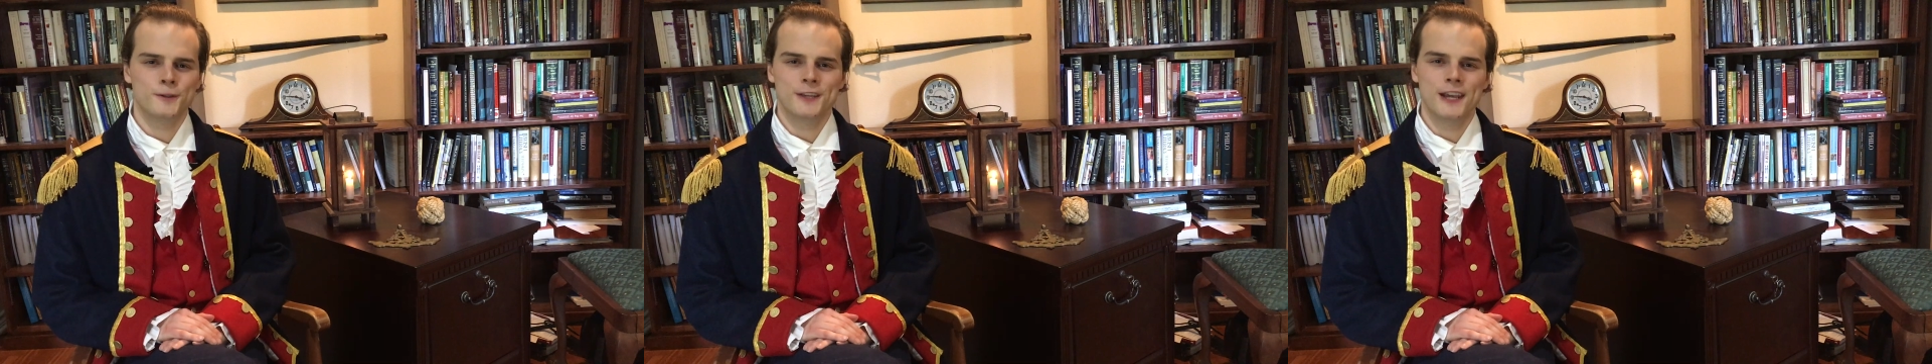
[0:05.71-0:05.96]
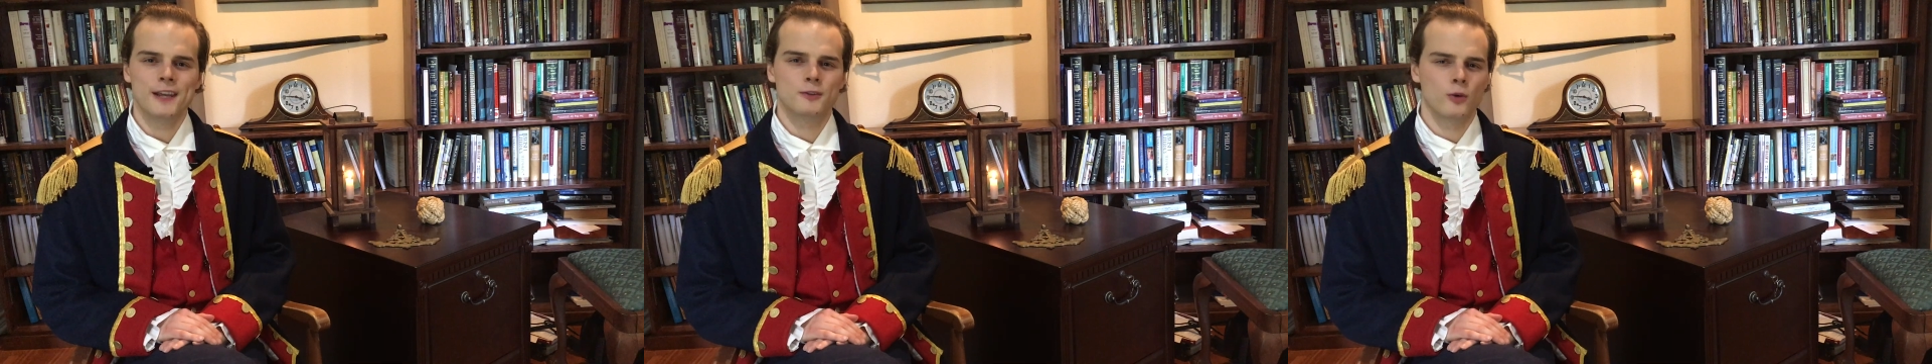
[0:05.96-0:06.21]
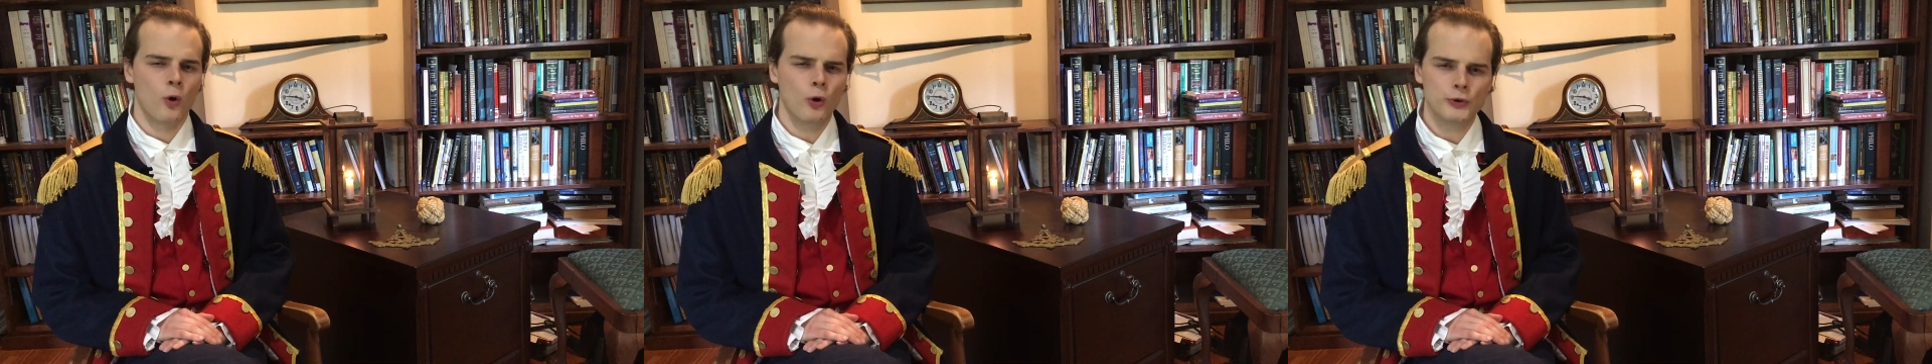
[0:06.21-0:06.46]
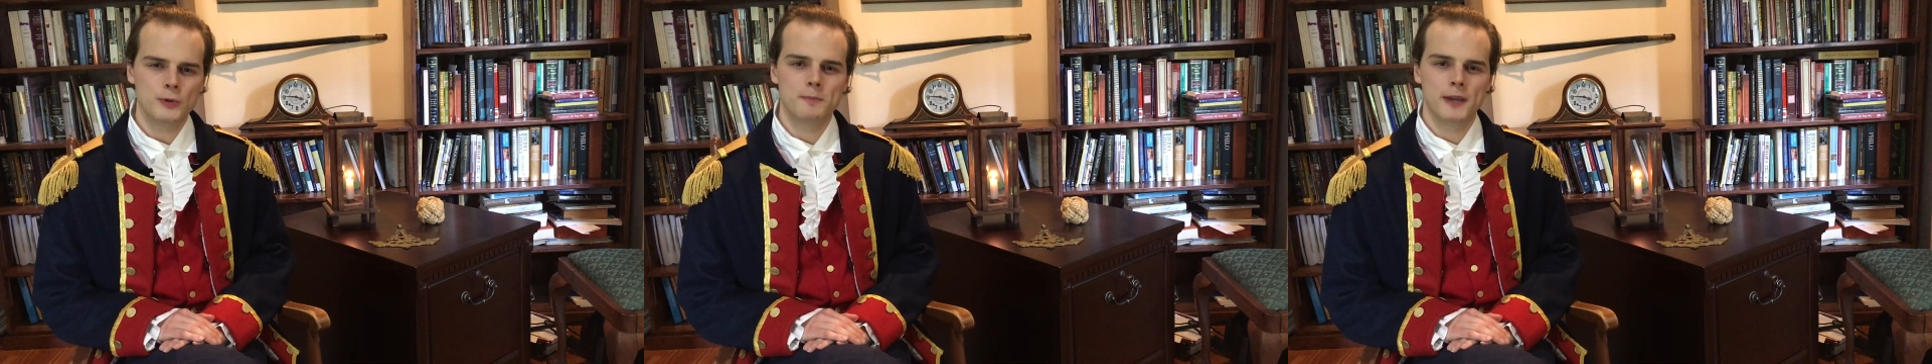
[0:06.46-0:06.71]
day to all
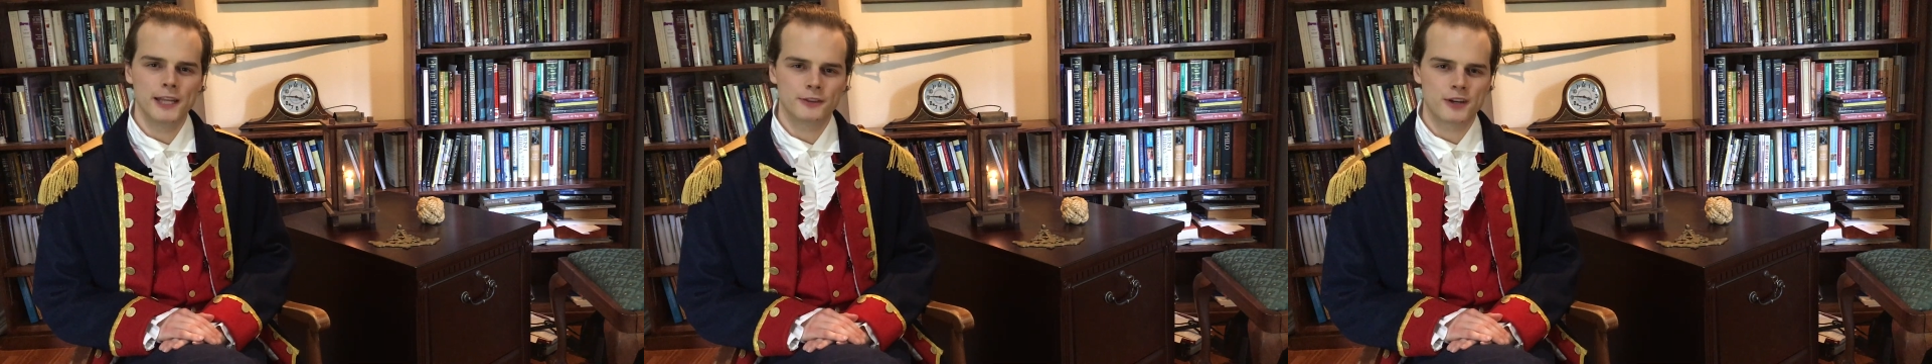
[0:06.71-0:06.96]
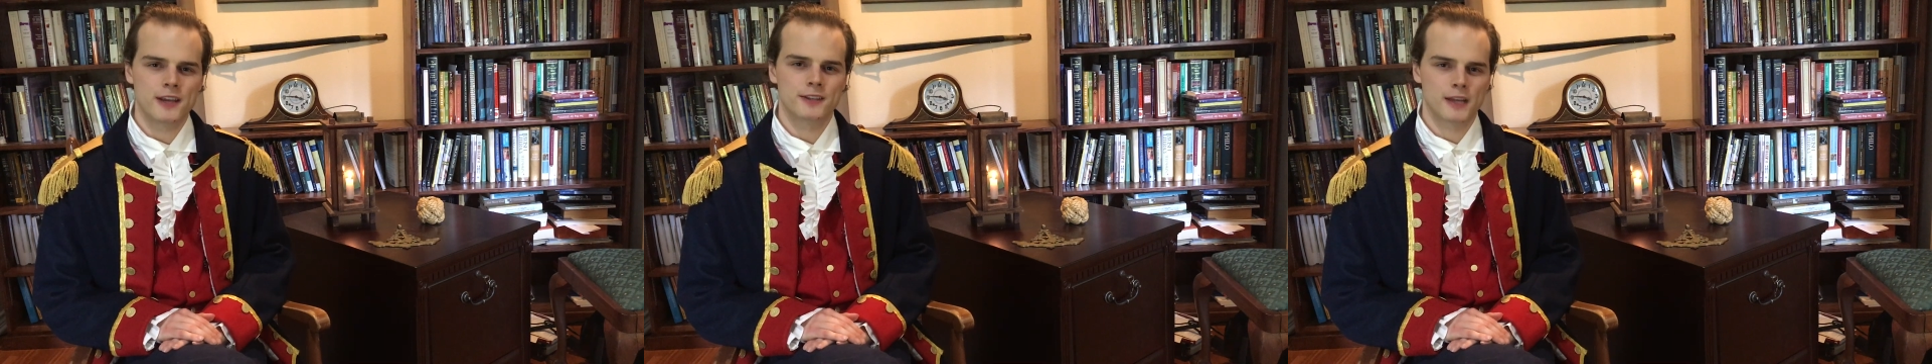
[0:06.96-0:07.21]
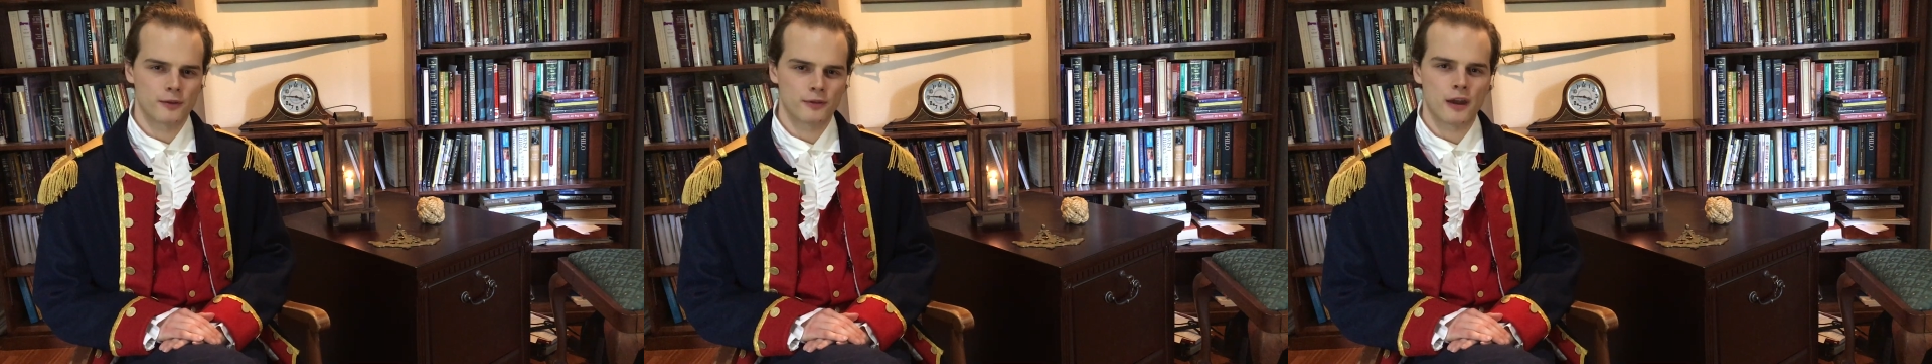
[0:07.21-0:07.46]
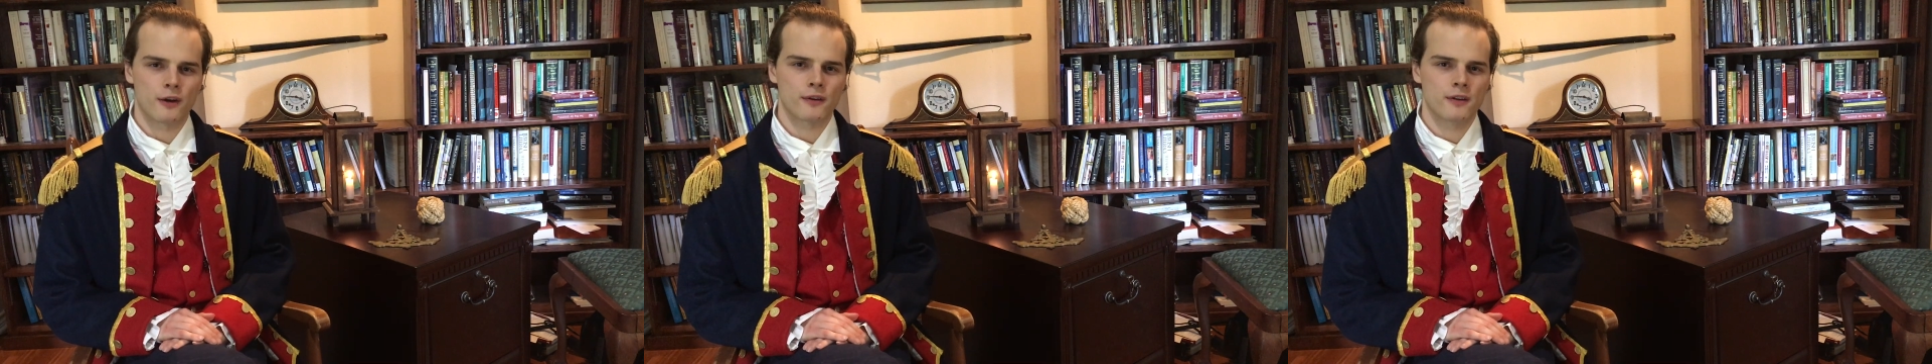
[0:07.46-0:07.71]
you patriots out
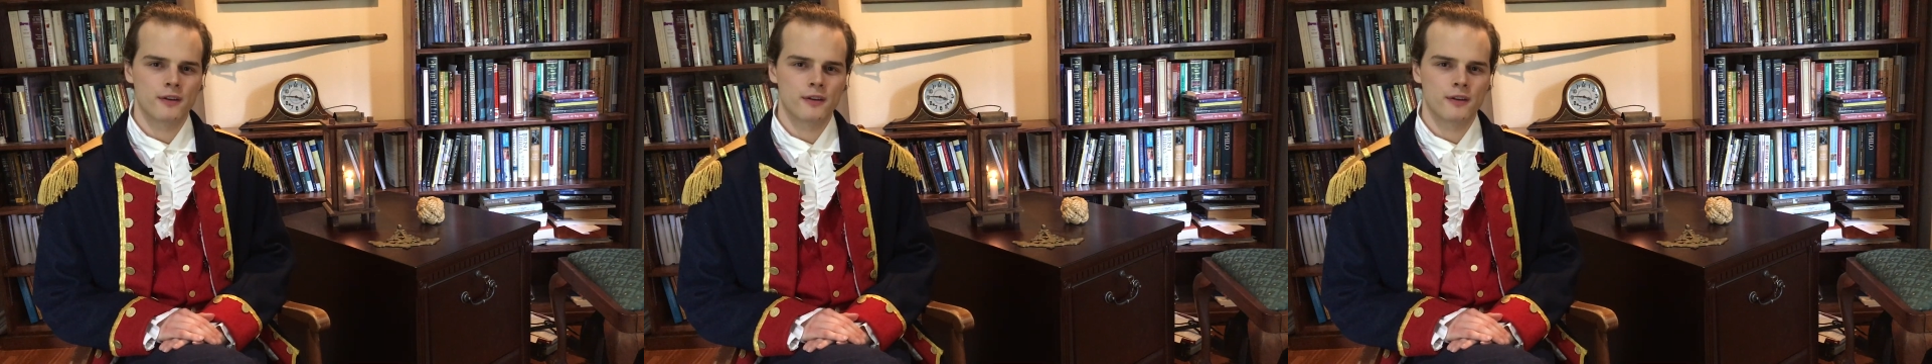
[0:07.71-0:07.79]
there.